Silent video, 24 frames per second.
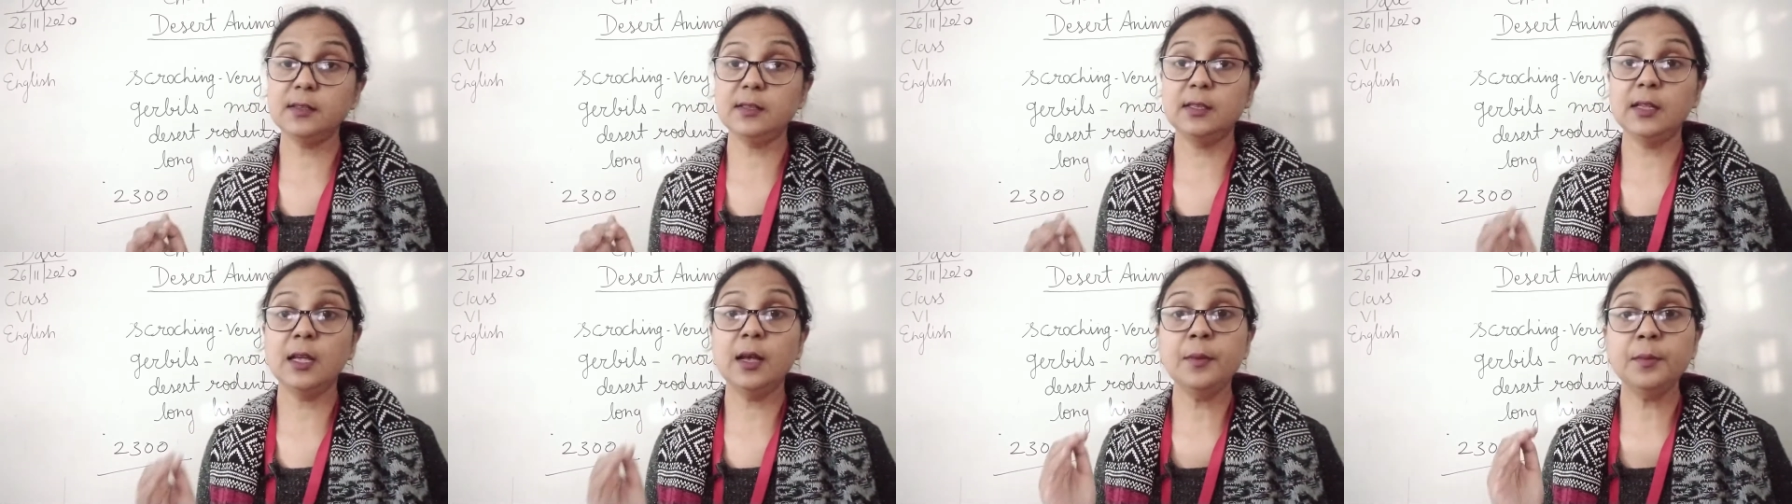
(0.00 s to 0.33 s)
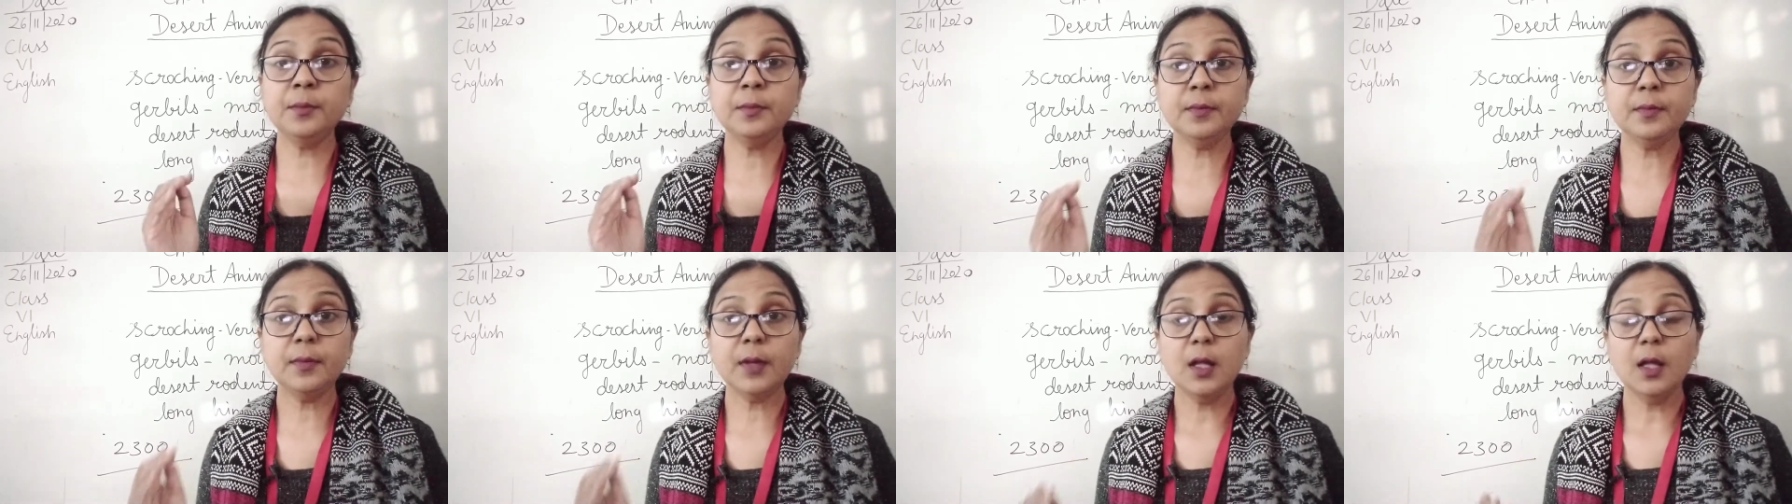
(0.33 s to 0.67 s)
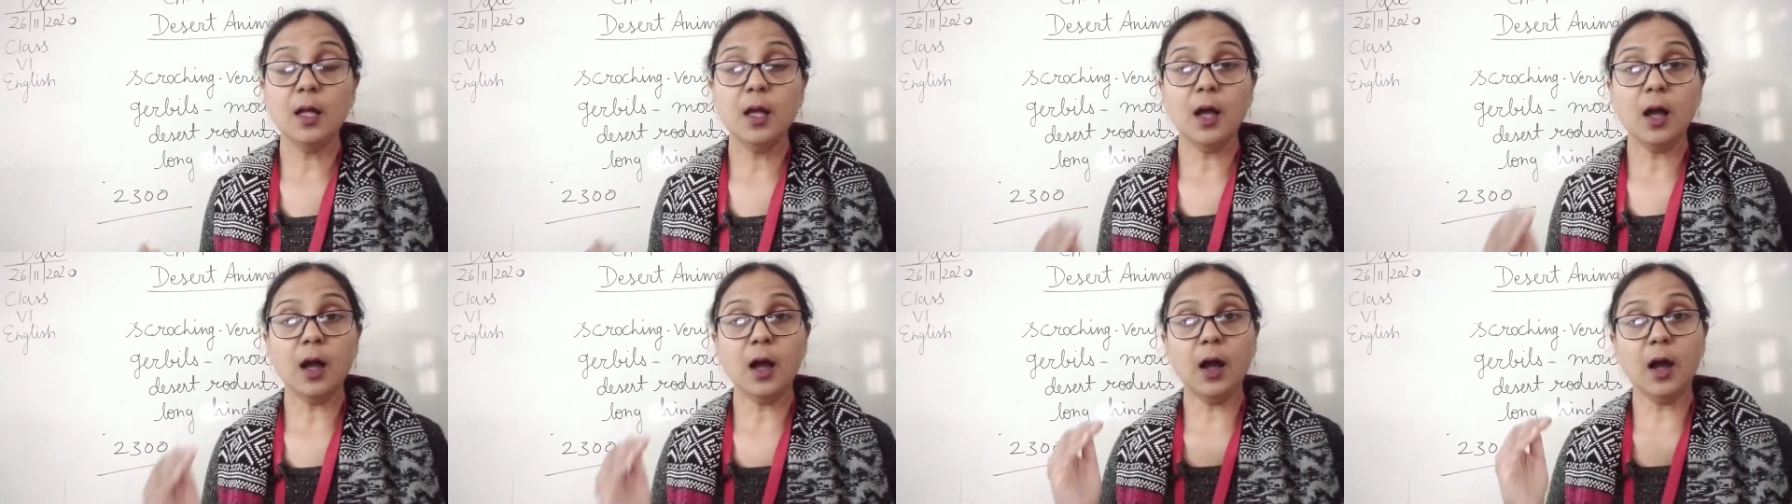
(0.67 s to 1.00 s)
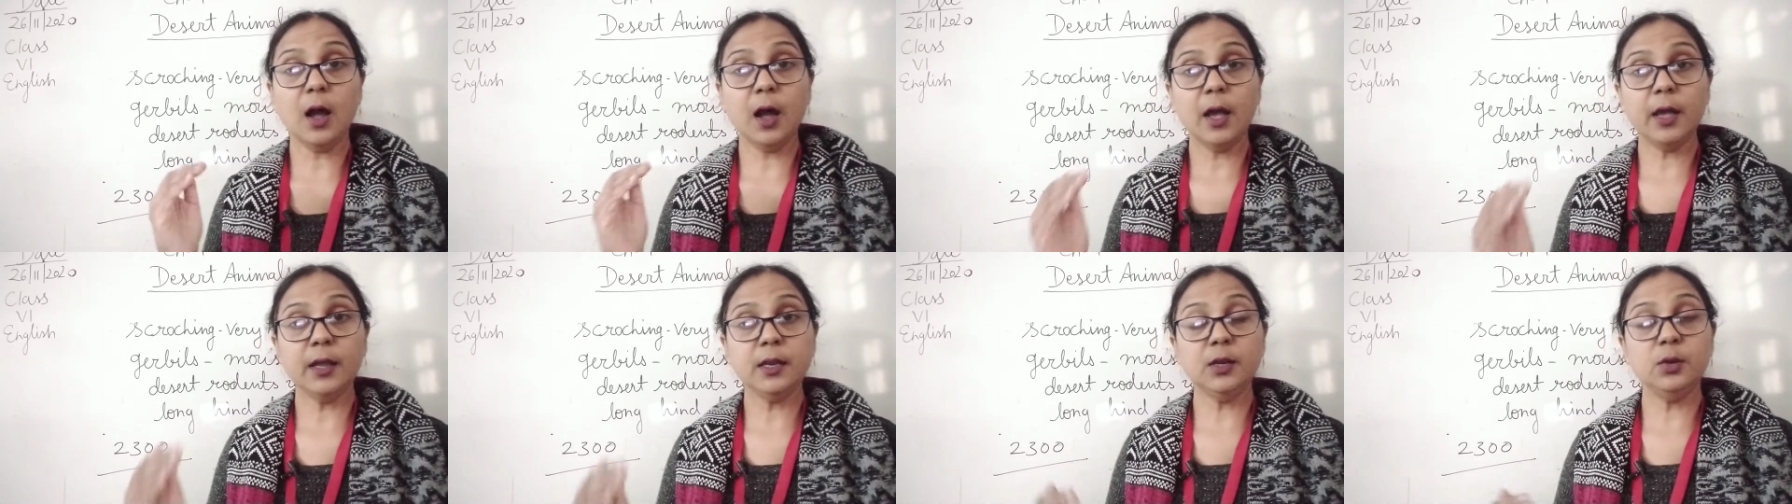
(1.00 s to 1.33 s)
Some
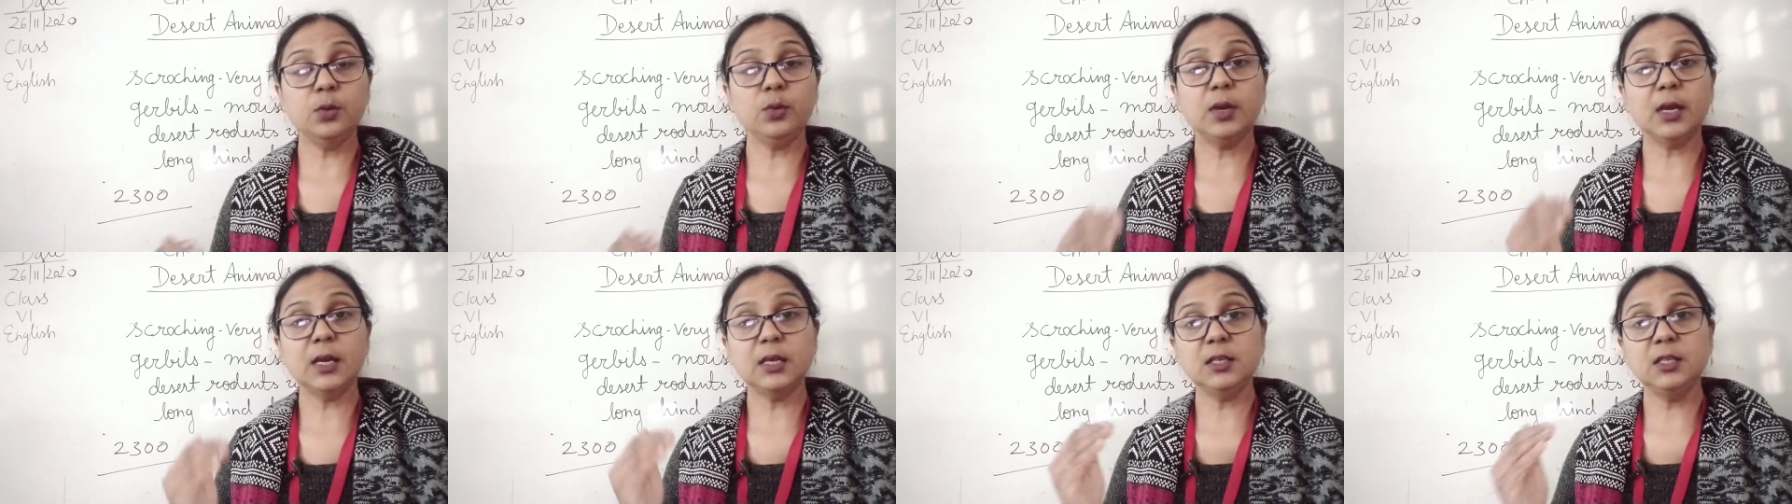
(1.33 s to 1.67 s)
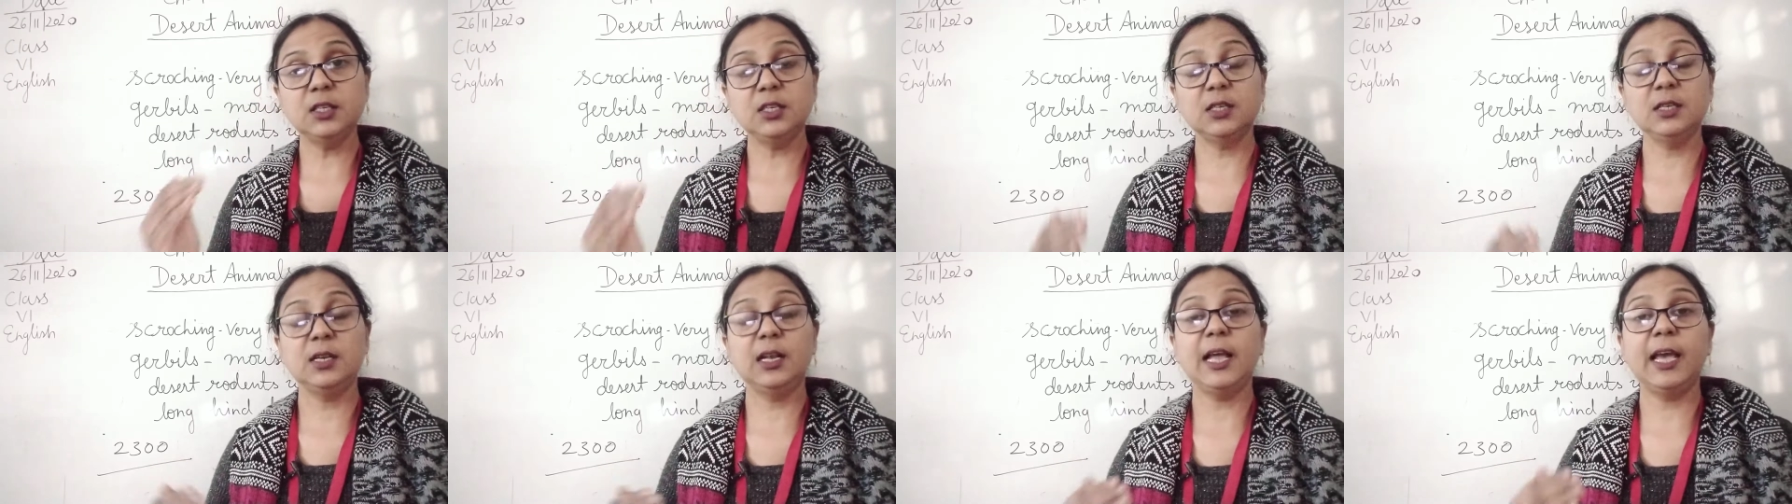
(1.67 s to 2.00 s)
are, you can,